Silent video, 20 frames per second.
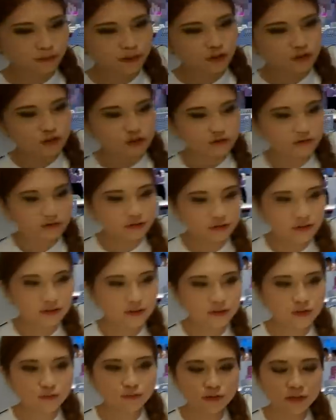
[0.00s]
pigeon.
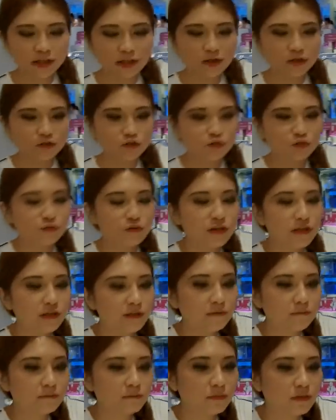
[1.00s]
It's very, also
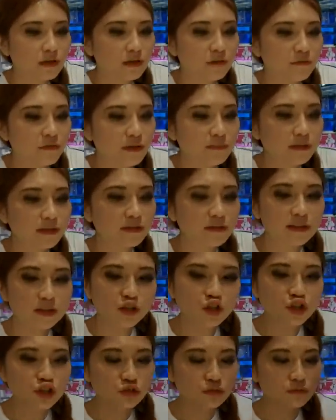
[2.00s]
very a famous
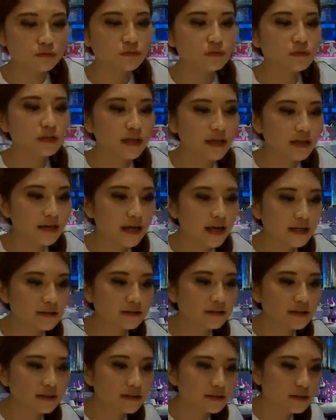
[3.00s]
dish,
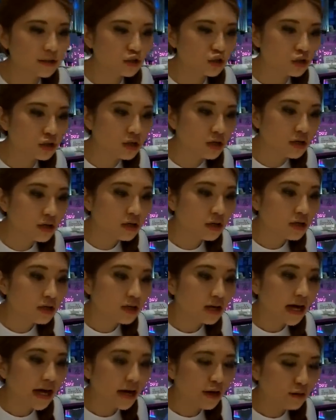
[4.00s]
Cantonese dish.
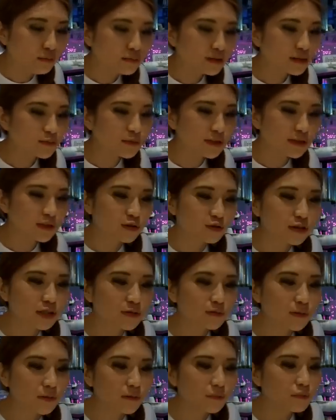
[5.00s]
I hope this one is
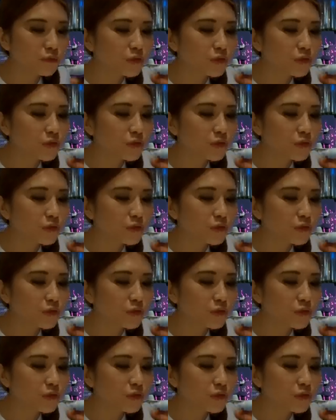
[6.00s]
crispy.